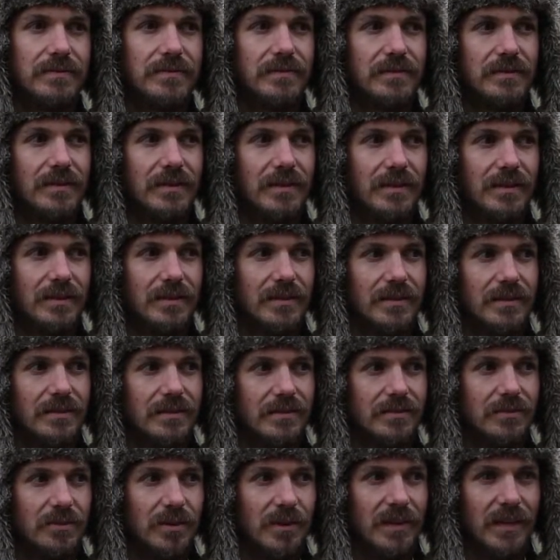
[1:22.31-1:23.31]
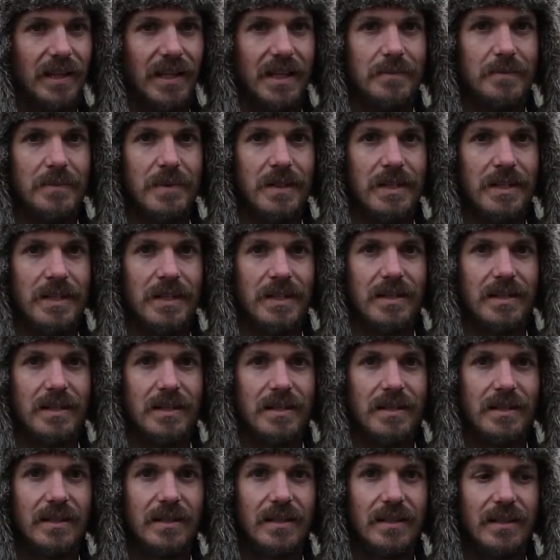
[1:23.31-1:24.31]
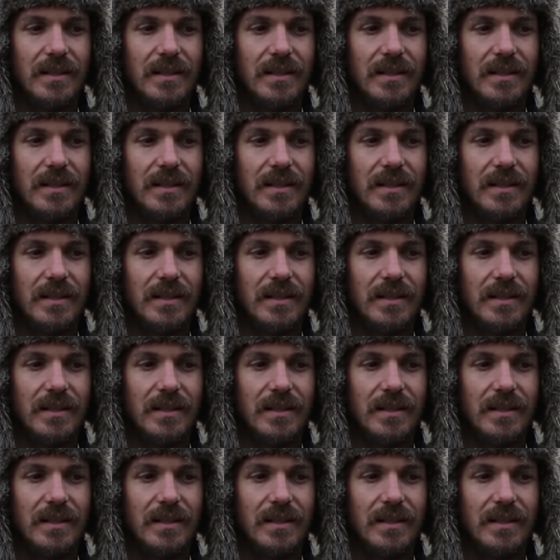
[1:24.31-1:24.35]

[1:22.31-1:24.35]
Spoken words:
what led me here.